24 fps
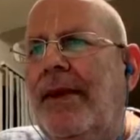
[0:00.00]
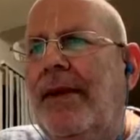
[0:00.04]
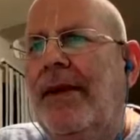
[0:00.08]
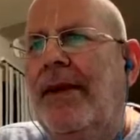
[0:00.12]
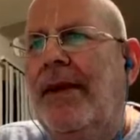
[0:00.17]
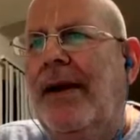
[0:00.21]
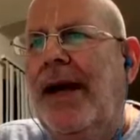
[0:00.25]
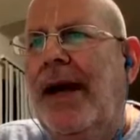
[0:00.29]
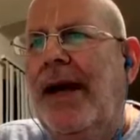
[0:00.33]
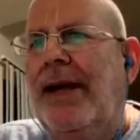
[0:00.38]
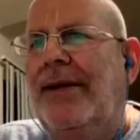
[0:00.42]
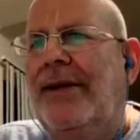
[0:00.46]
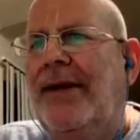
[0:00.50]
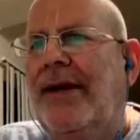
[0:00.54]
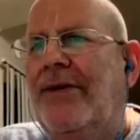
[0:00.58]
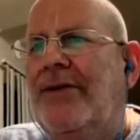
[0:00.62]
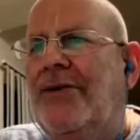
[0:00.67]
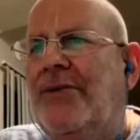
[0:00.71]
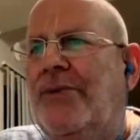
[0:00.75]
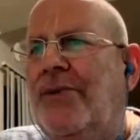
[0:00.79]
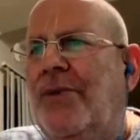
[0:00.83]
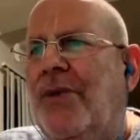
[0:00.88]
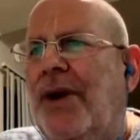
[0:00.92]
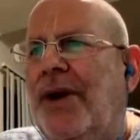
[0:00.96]
God,
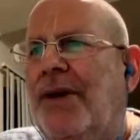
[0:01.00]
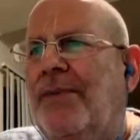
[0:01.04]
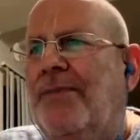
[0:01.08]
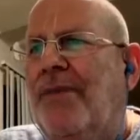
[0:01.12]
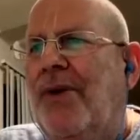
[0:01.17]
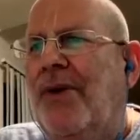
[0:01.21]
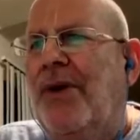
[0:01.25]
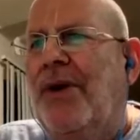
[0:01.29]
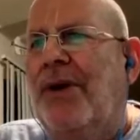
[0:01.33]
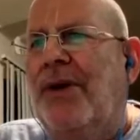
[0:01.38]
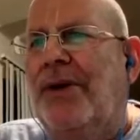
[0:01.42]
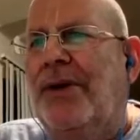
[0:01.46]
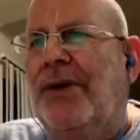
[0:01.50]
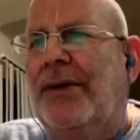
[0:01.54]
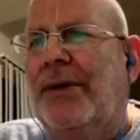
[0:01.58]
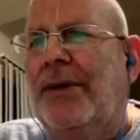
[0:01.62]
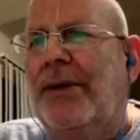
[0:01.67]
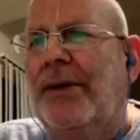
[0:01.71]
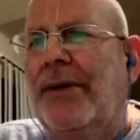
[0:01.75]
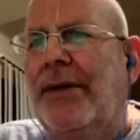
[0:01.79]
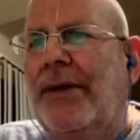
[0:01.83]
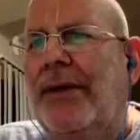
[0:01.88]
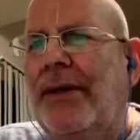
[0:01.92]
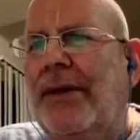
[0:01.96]
there's one more.
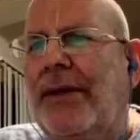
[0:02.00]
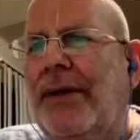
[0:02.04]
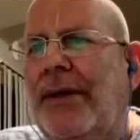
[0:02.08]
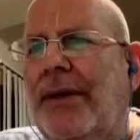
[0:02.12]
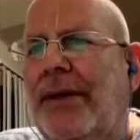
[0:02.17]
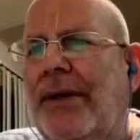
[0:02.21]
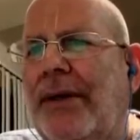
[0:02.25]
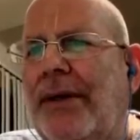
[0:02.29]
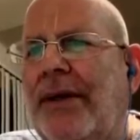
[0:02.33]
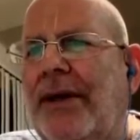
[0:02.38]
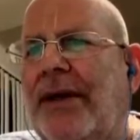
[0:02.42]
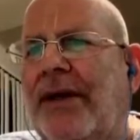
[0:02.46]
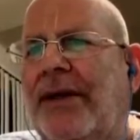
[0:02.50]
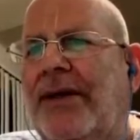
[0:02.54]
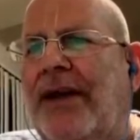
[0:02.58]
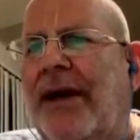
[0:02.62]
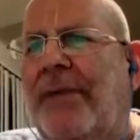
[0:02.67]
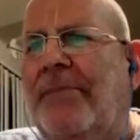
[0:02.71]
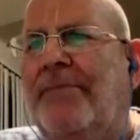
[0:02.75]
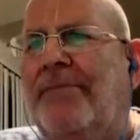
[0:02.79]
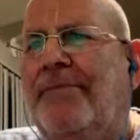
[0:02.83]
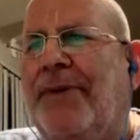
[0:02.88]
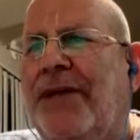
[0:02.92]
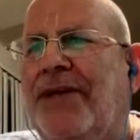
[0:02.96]

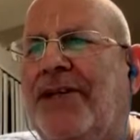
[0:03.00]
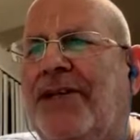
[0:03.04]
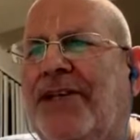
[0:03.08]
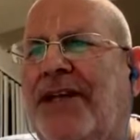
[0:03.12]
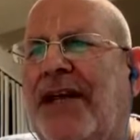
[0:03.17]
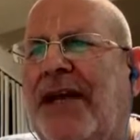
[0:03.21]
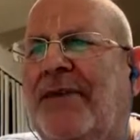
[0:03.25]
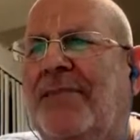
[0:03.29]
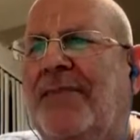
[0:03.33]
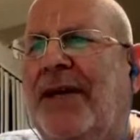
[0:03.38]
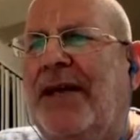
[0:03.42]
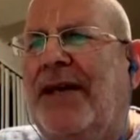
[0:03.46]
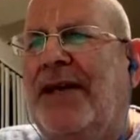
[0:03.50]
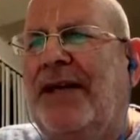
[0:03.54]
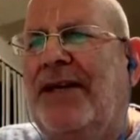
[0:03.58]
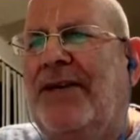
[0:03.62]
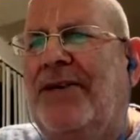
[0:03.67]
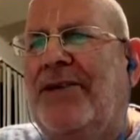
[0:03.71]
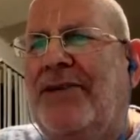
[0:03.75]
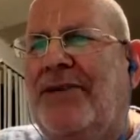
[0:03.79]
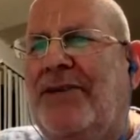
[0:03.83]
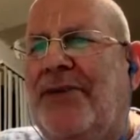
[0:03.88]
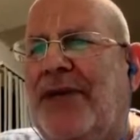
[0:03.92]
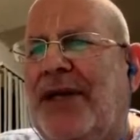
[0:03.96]
Katam Pashyema
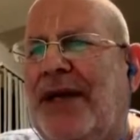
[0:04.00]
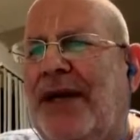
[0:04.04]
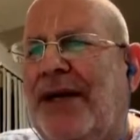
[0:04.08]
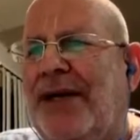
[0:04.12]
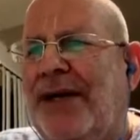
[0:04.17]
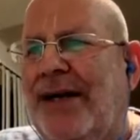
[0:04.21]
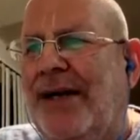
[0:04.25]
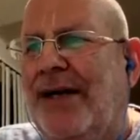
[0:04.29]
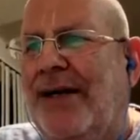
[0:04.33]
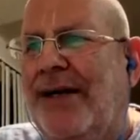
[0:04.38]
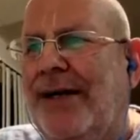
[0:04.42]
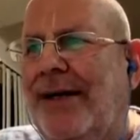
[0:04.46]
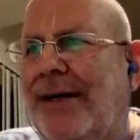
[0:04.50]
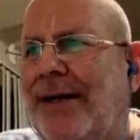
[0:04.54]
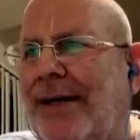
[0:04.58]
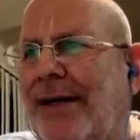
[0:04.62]
Histriyaha.